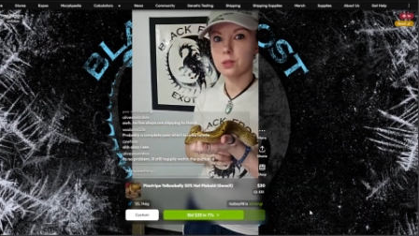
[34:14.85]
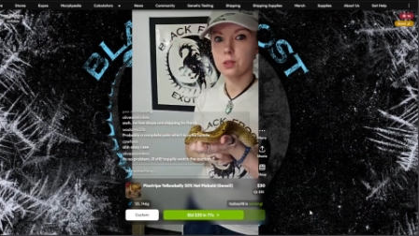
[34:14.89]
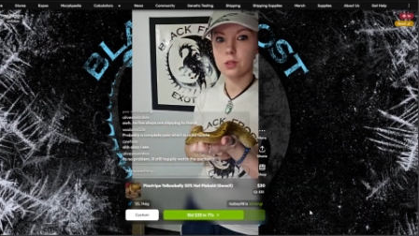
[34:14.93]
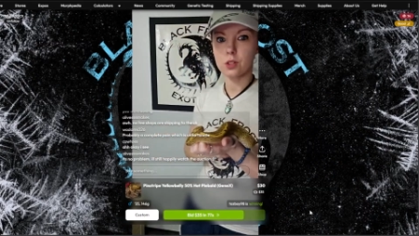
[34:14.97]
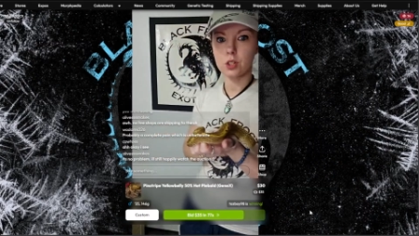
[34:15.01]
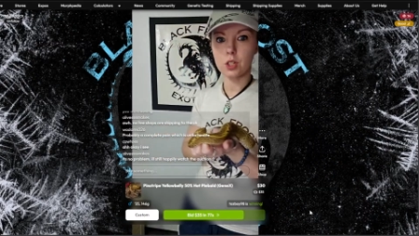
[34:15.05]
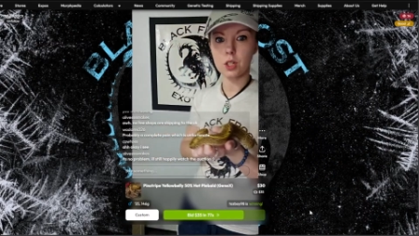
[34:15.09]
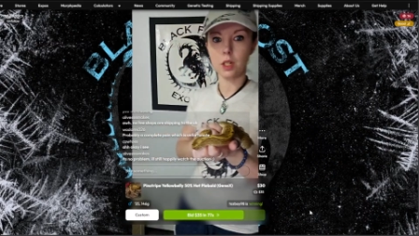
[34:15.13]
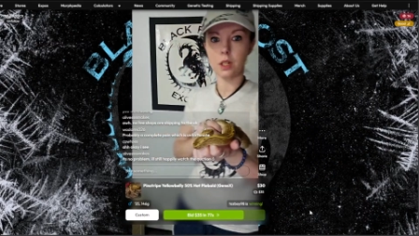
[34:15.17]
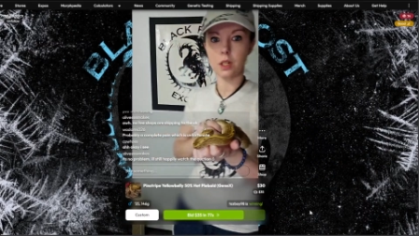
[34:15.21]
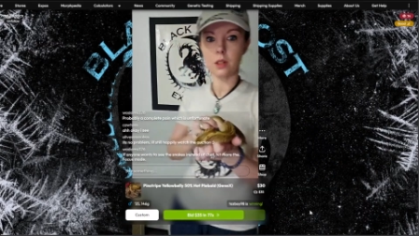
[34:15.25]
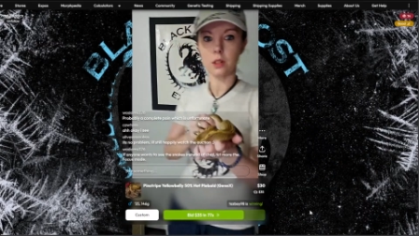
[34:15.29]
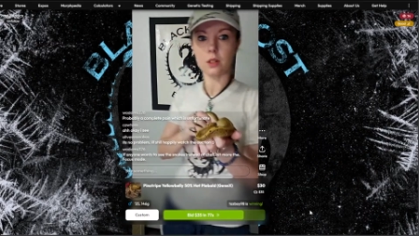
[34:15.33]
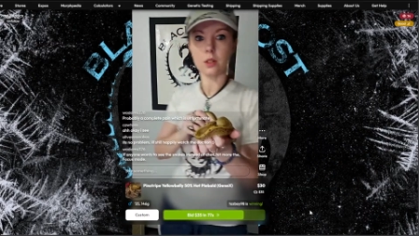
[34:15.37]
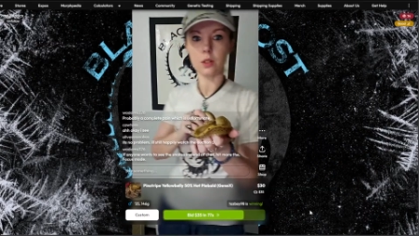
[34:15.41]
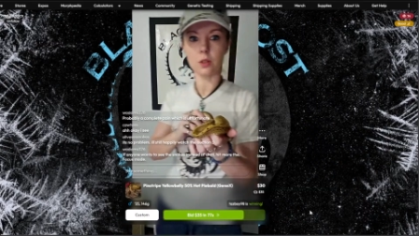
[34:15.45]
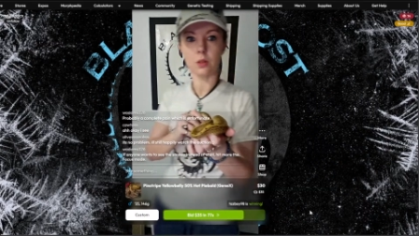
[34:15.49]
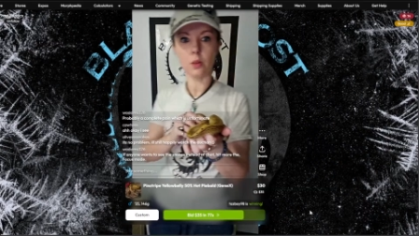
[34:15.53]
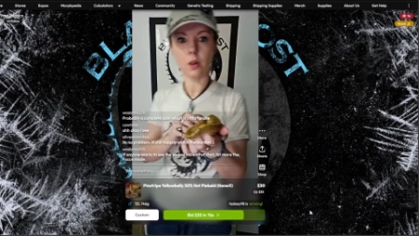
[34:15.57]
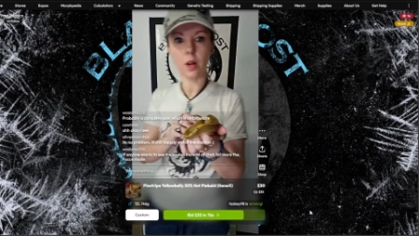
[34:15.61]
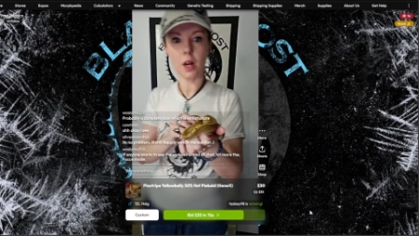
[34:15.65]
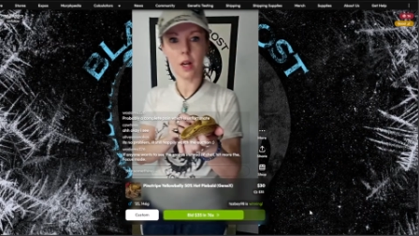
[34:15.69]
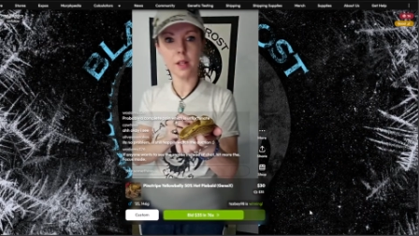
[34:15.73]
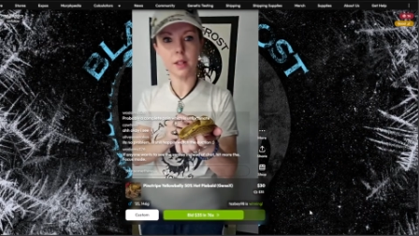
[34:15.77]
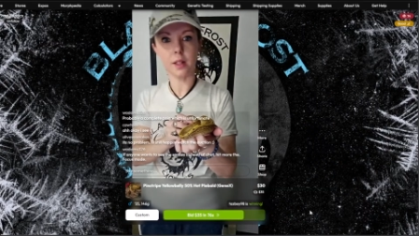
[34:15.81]
gene
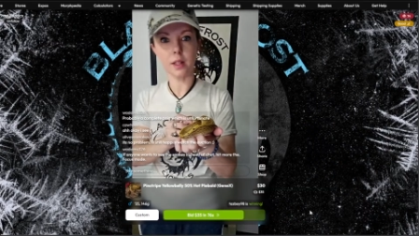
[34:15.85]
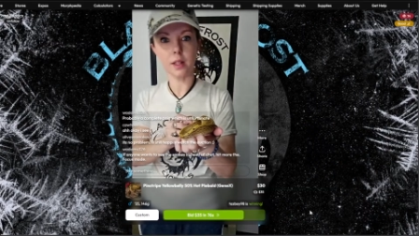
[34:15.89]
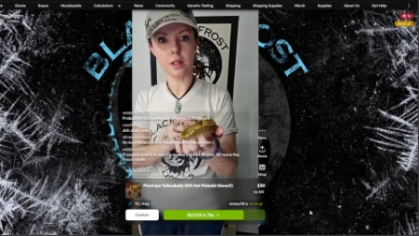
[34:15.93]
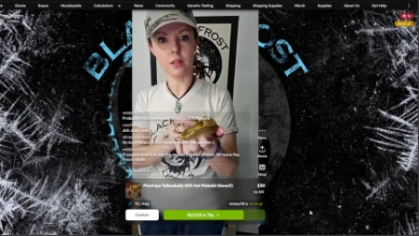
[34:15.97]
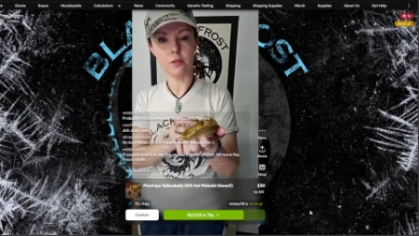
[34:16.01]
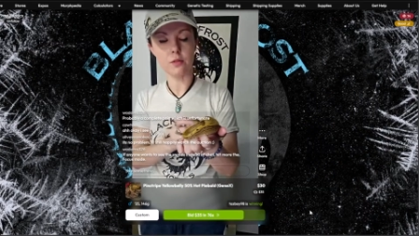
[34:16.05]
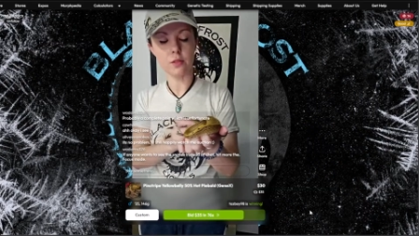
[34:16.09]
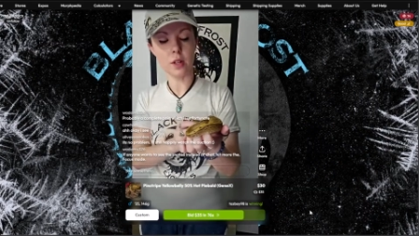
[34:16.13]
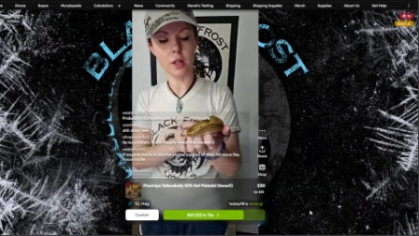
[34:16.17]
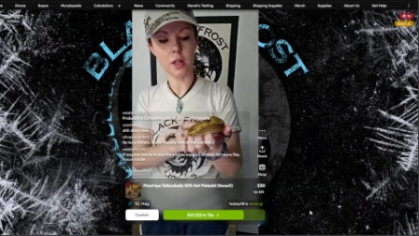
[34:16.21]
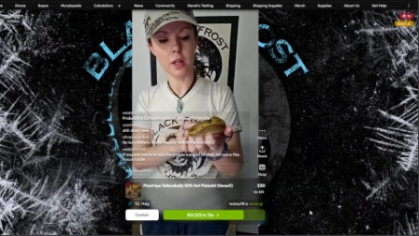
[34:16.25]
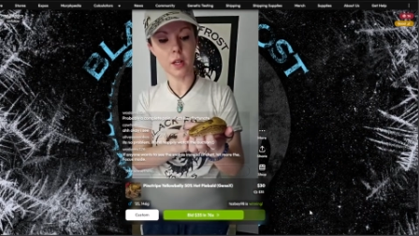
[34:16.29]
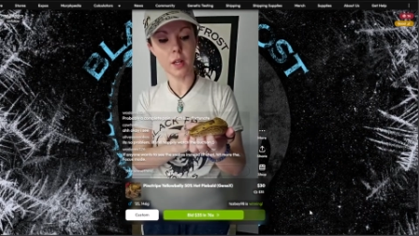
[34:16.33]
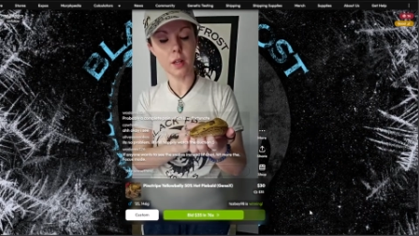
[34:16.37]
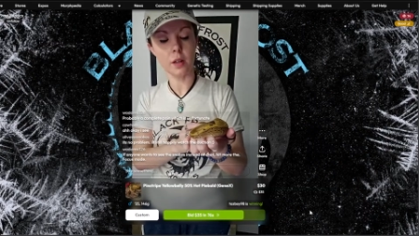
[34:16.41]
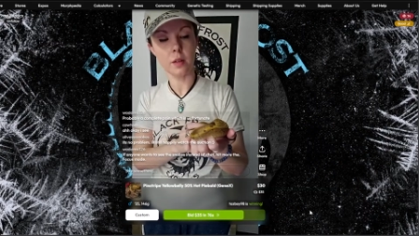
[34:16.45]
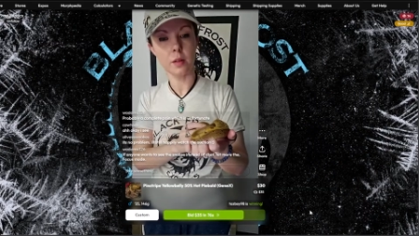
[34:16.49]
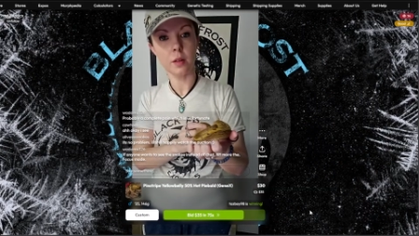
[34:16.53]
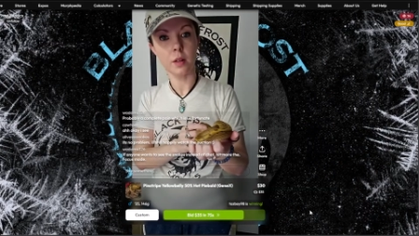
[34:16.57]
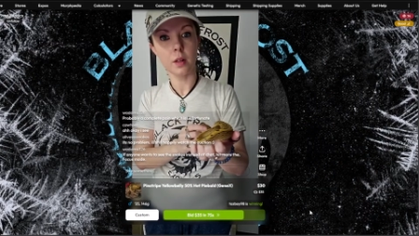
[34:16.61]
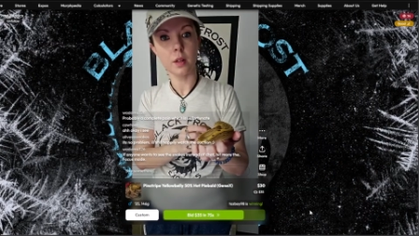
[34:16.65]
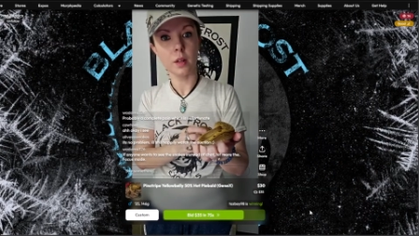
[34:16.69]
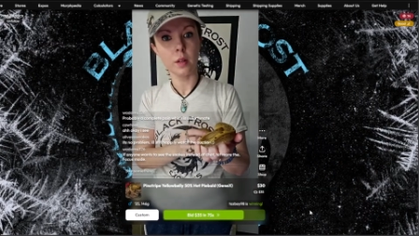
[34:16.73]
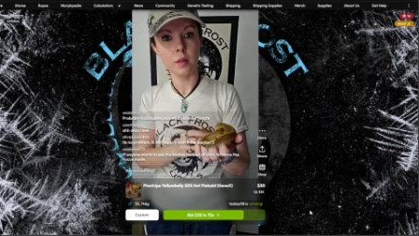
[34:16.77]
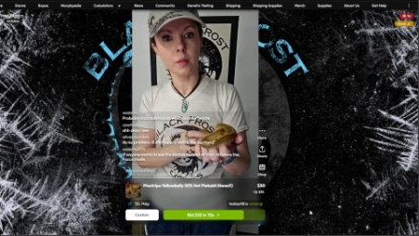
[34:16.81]
to identify.
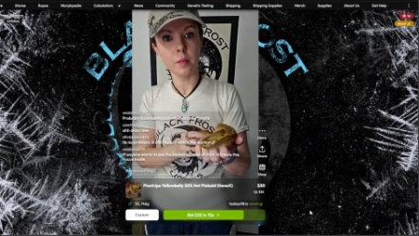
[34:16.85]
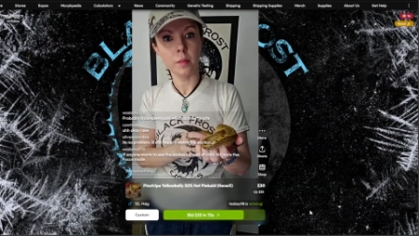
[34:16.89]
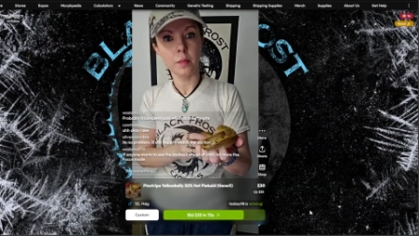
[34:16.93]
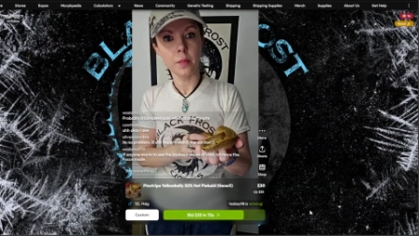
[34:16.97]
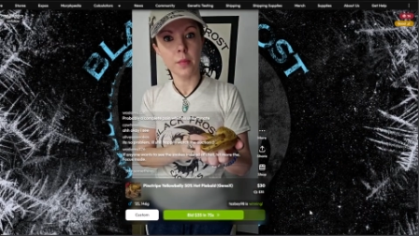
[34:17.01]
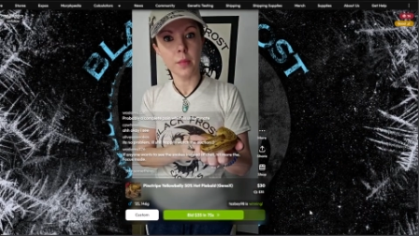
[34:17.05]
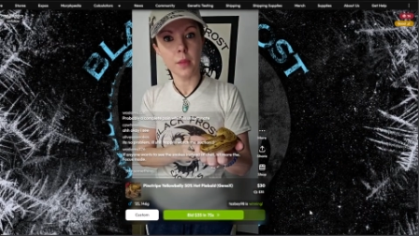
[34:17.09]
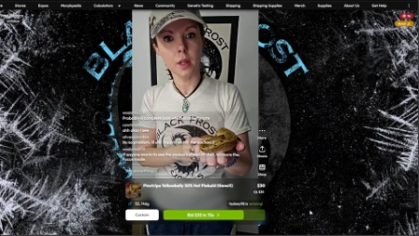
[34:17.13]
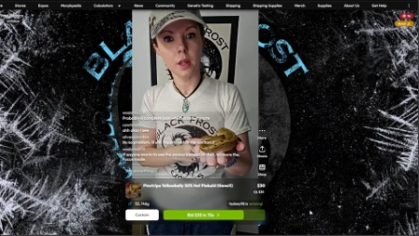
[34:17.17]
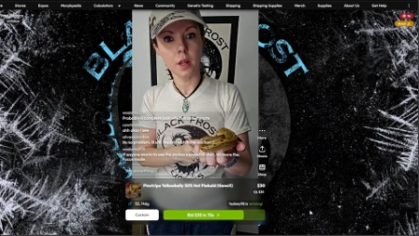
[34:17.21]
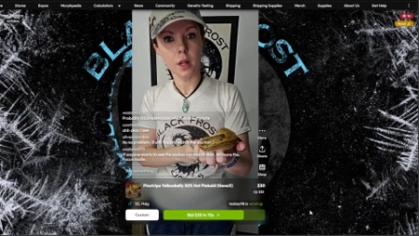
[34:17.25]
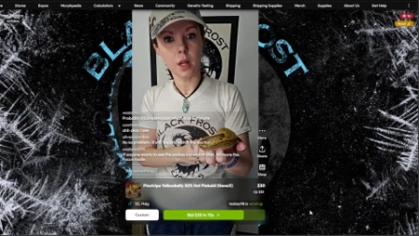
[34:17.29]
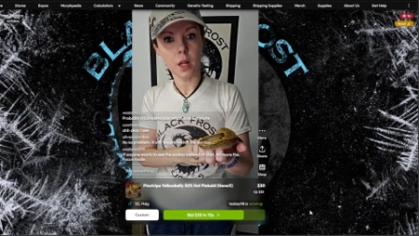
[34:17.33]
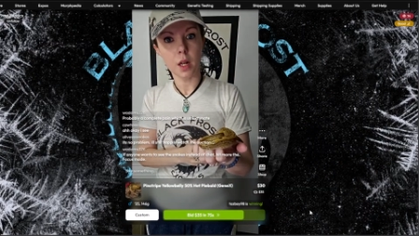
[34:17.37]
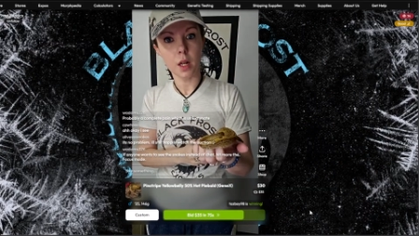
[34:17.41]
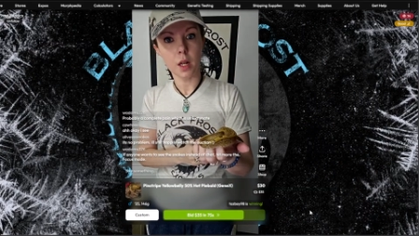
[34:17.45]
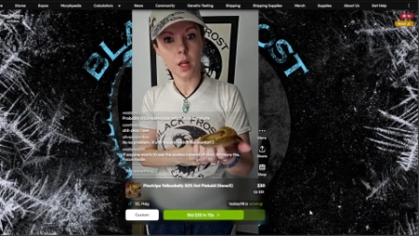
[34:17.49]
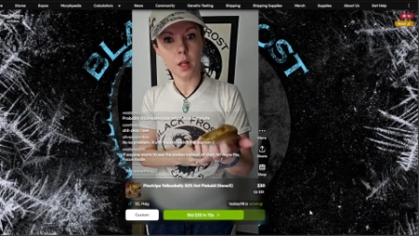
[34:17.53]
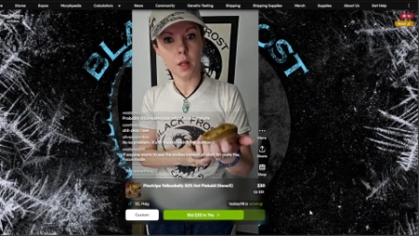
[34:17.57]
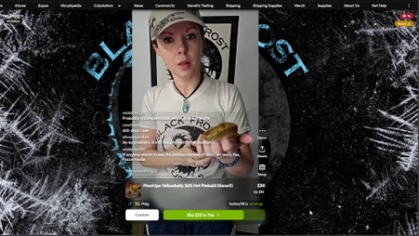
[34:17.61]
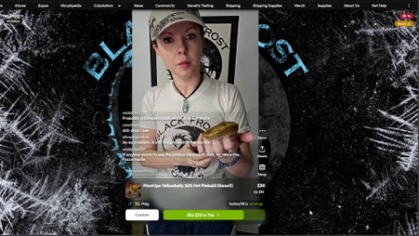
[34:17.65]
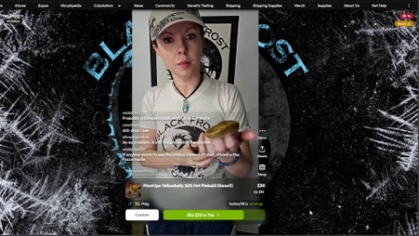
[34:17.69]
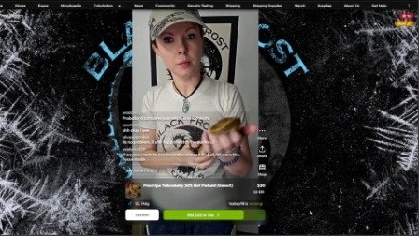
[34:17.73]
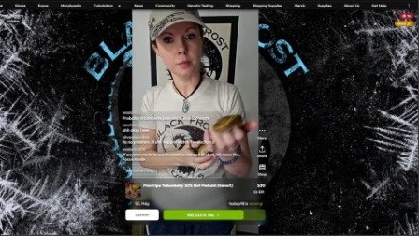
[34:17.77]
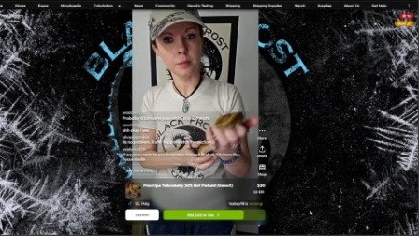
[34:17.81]

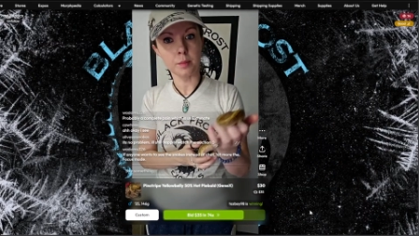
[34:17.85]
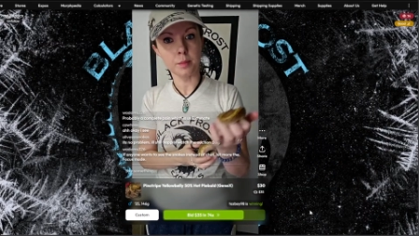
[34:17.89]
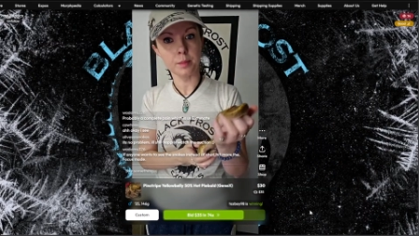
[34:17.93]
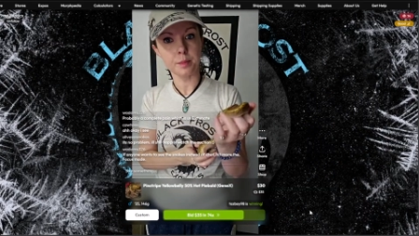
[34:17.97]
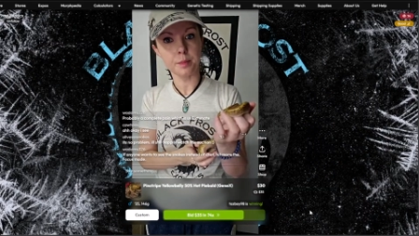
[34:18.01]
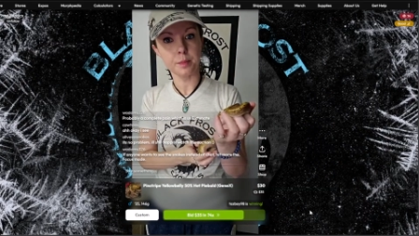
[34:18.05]
If